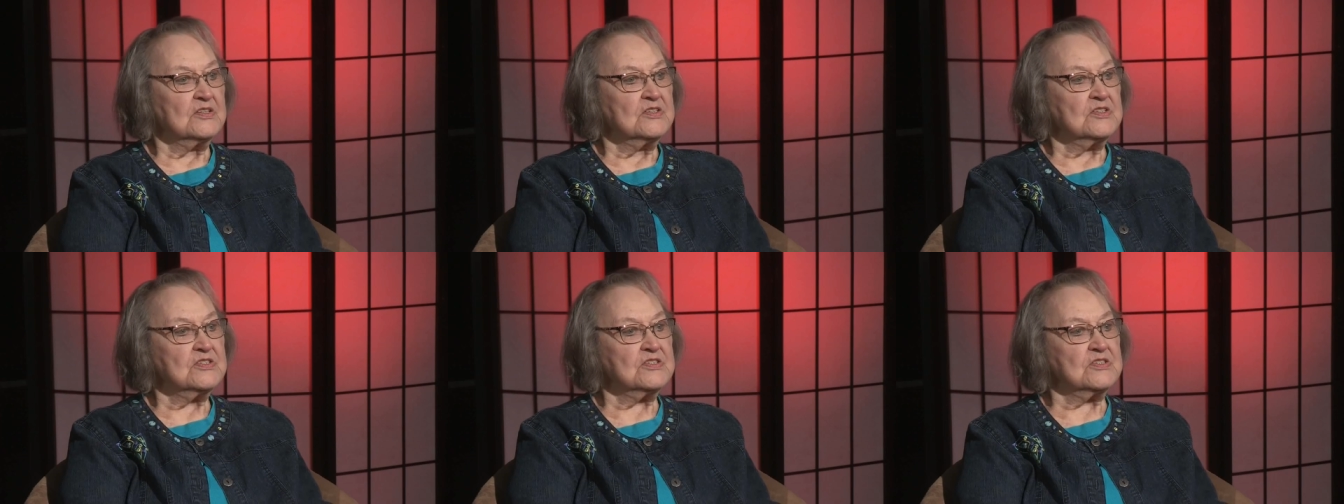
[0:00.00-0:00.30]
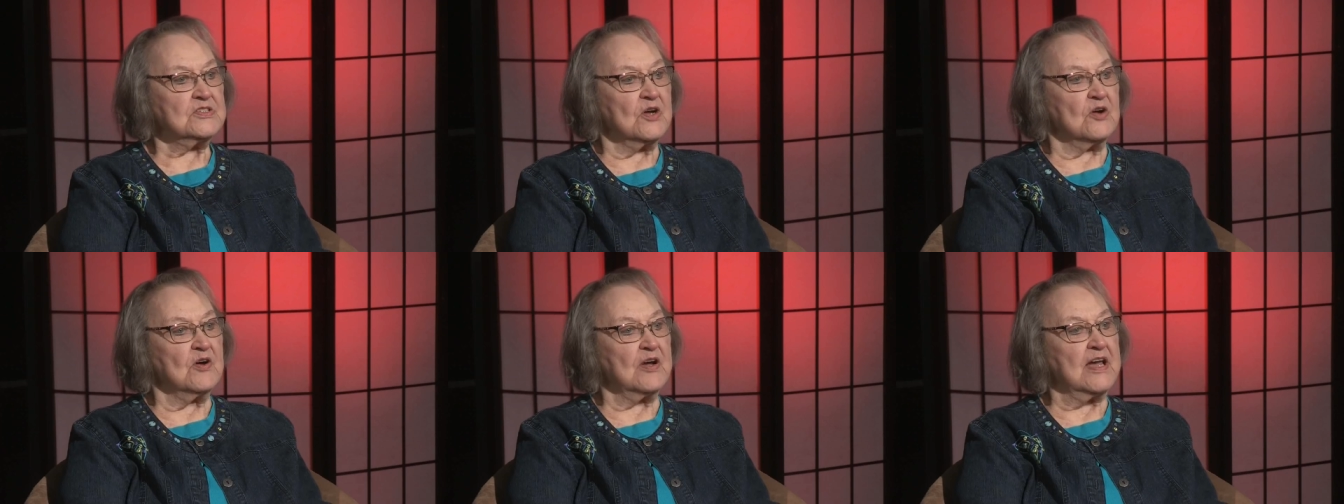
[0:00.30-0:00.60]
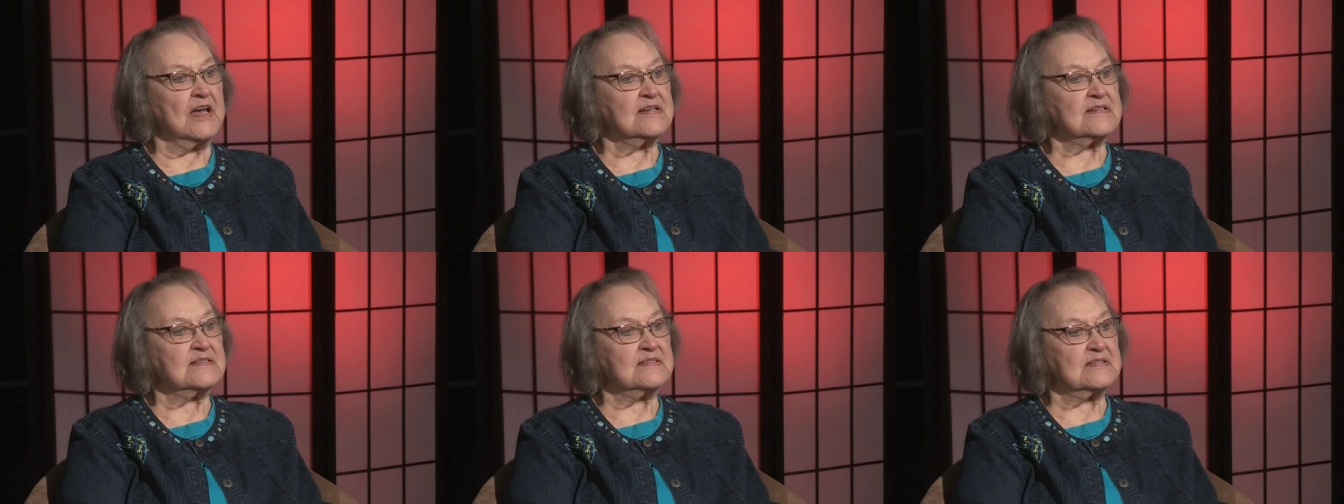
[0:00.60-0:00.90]
So,
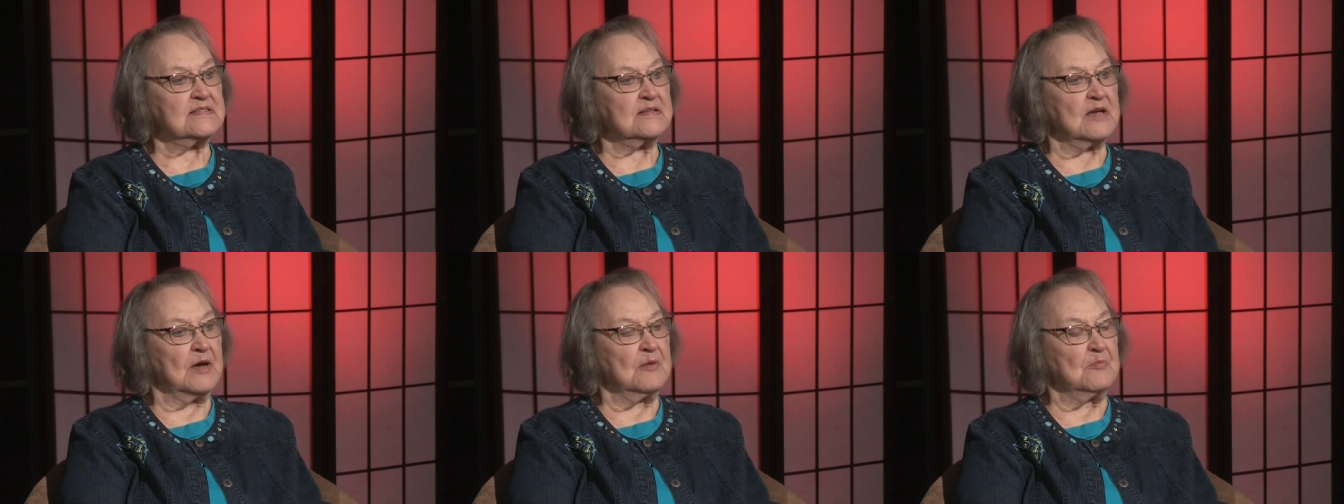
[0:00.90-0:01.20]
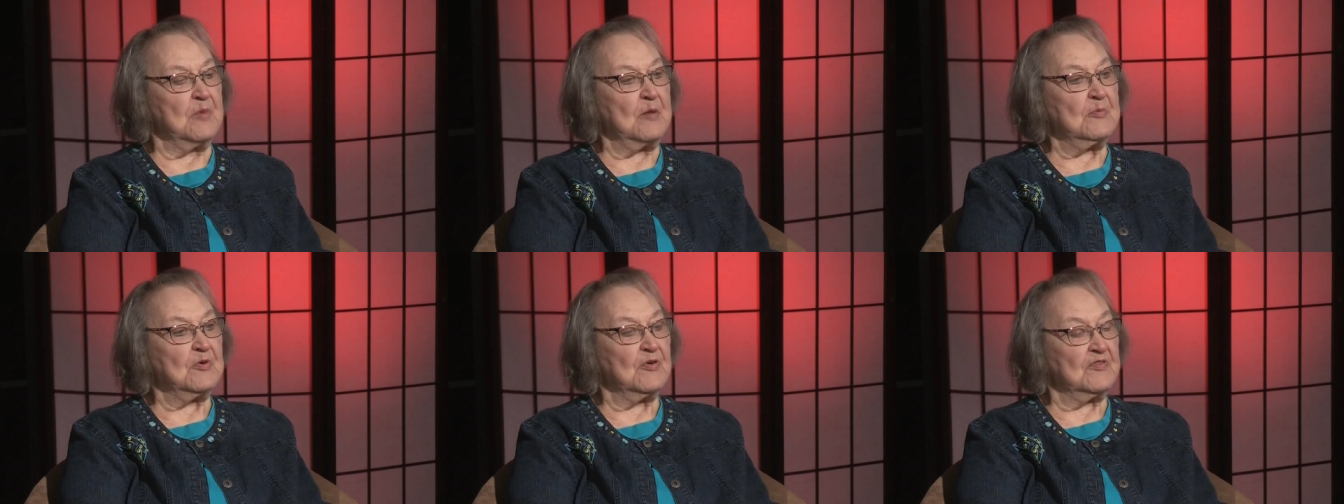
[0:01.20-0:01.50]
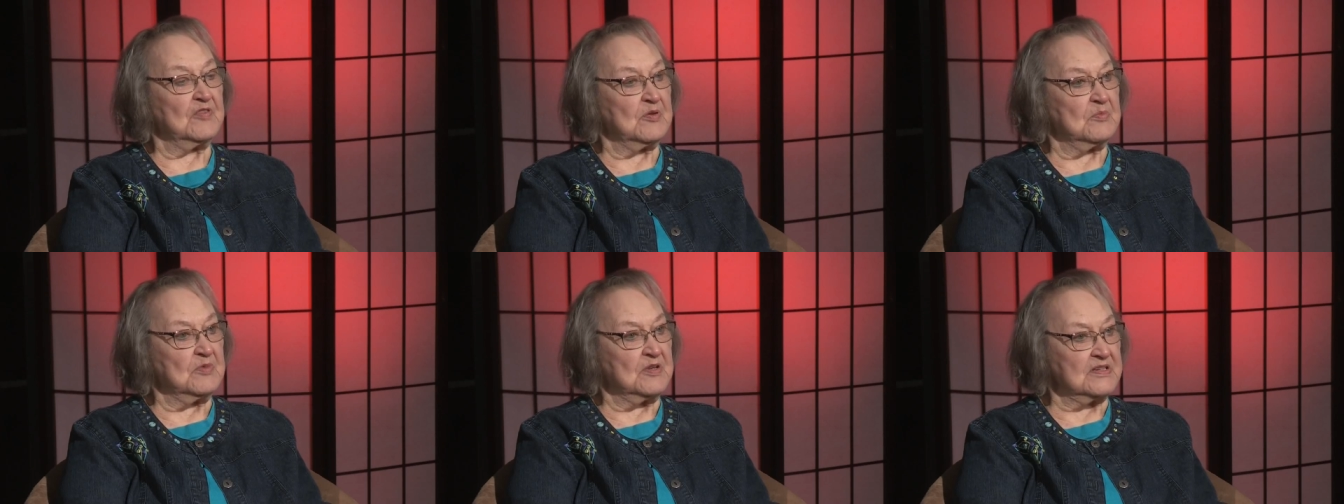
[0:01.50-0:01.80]
as a member
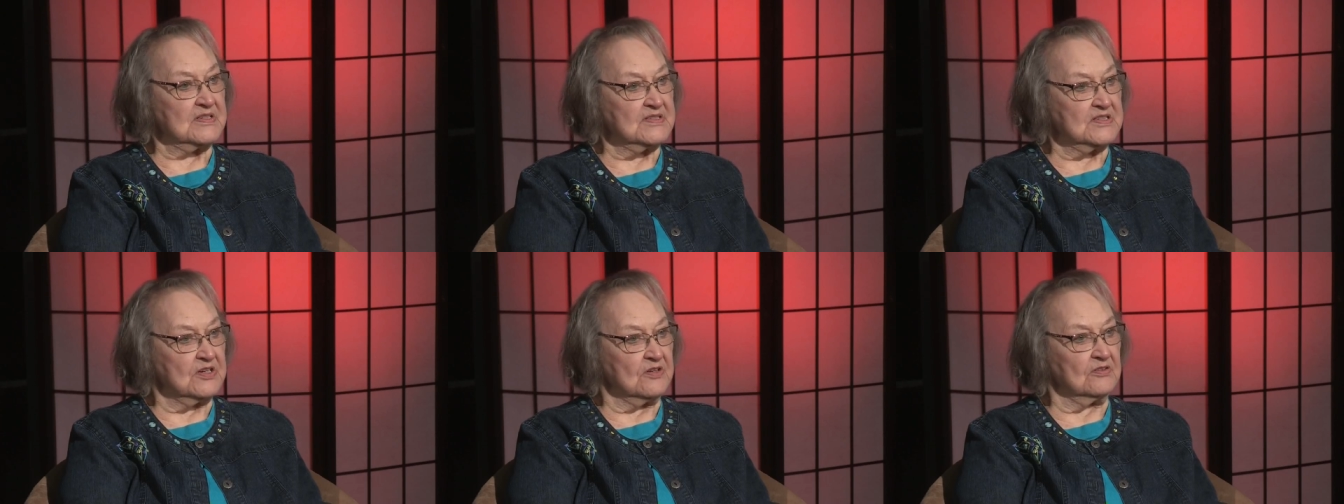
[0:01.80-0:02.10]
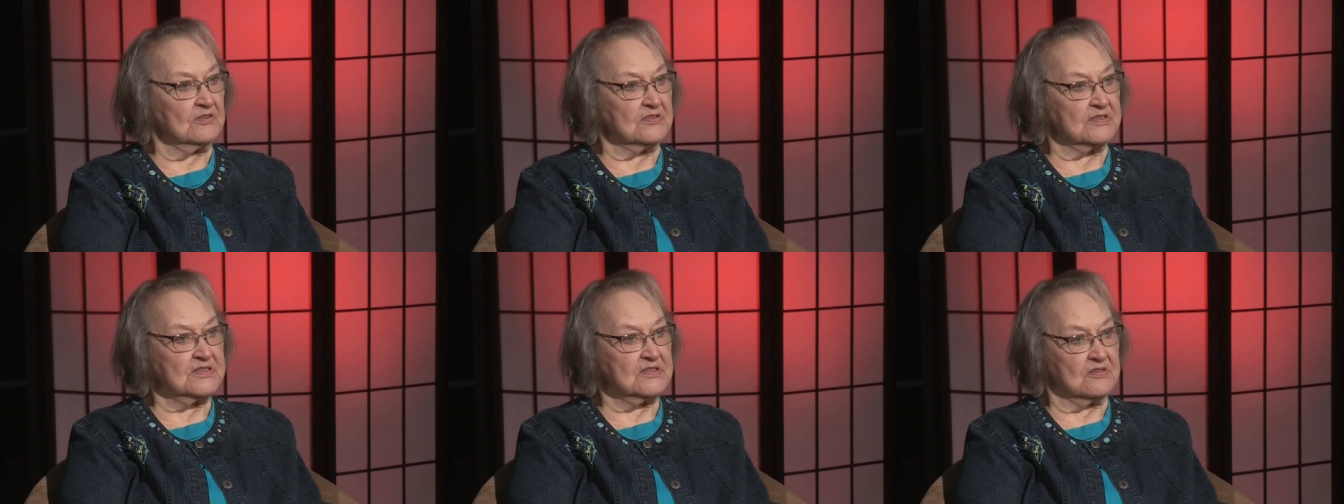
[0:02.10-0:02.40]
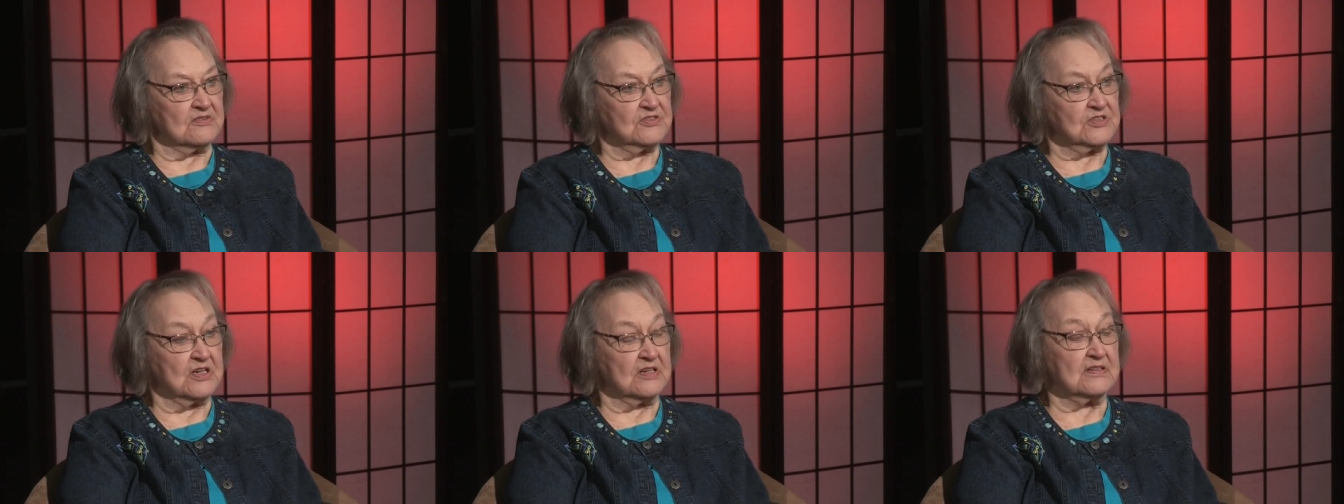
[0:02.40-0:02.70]
of the Ministerial
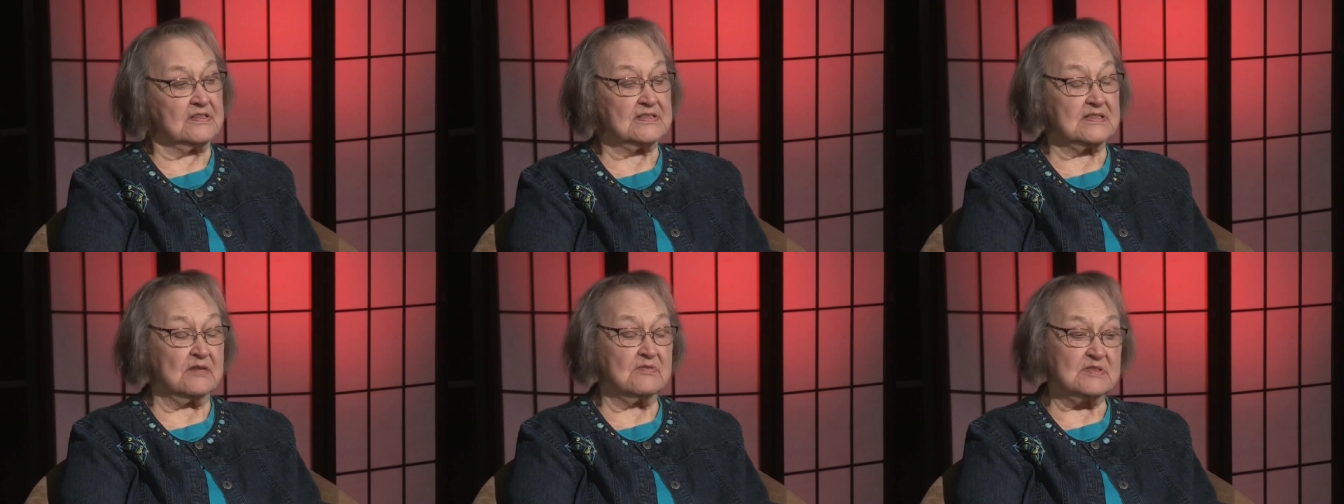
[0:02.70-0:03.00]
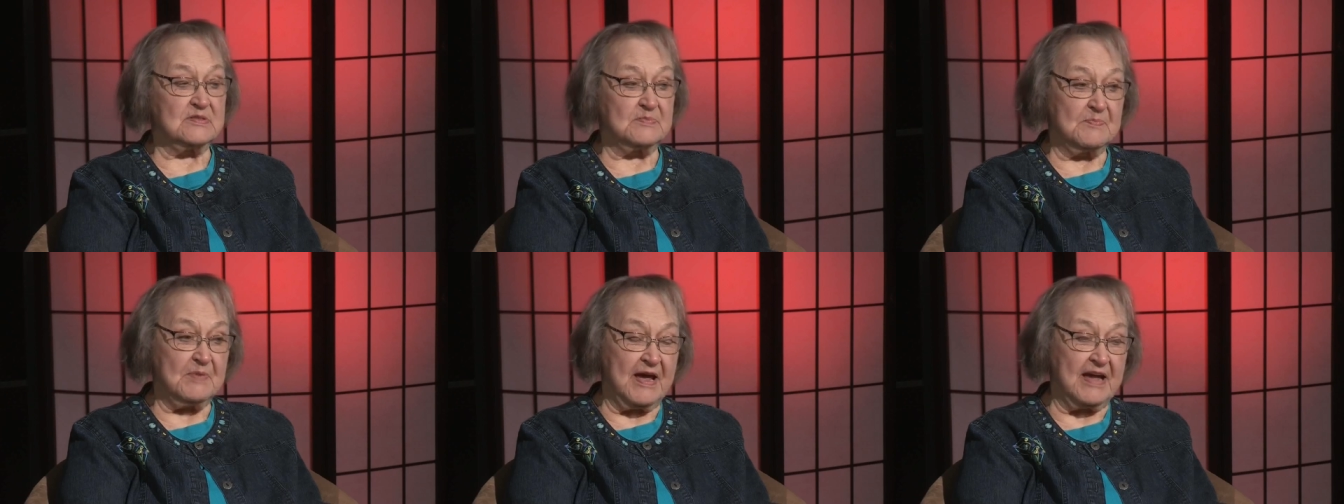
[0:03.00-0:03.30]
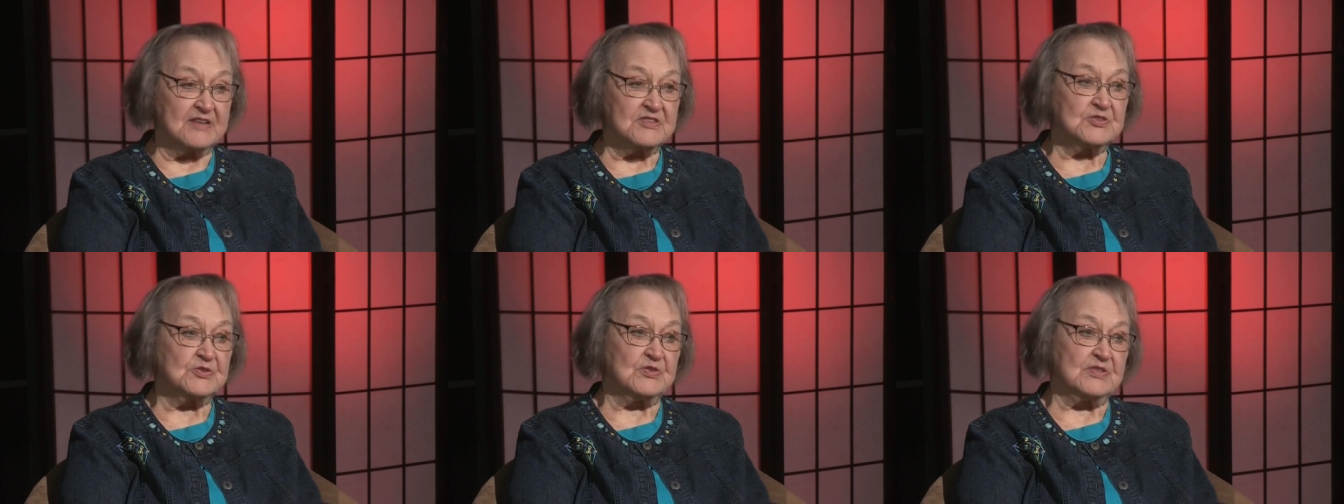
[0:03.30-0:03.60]
Association, because I was
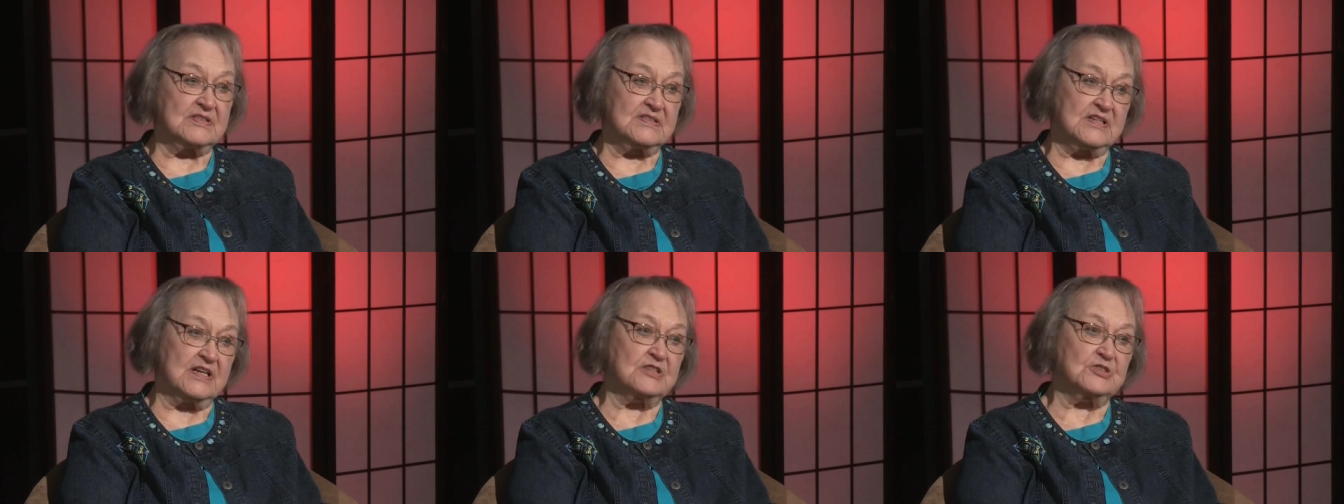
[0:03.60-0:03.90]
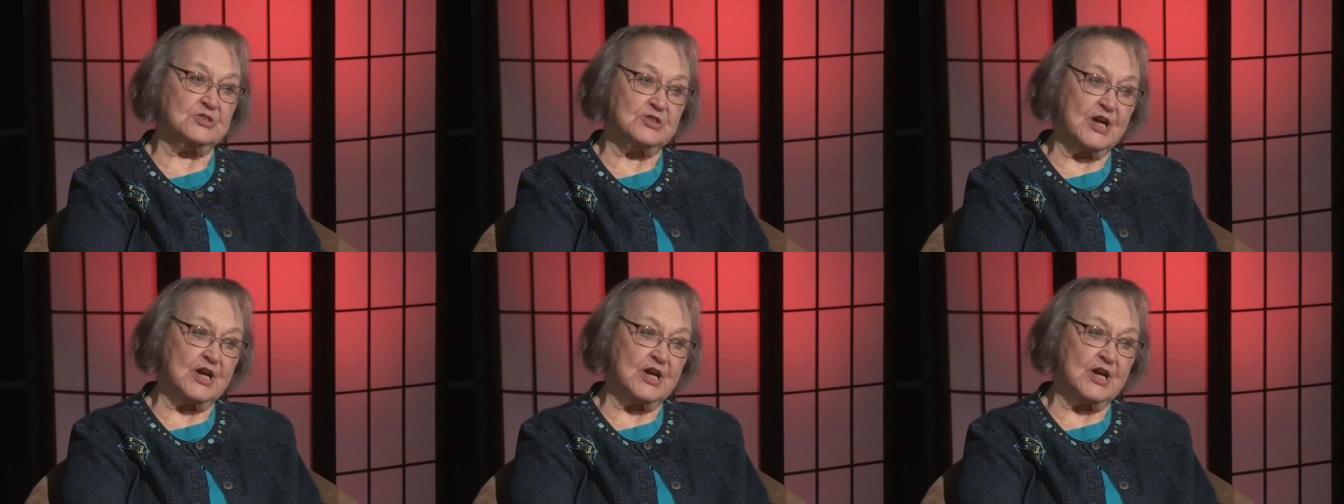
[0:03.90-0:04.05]
pastor at St.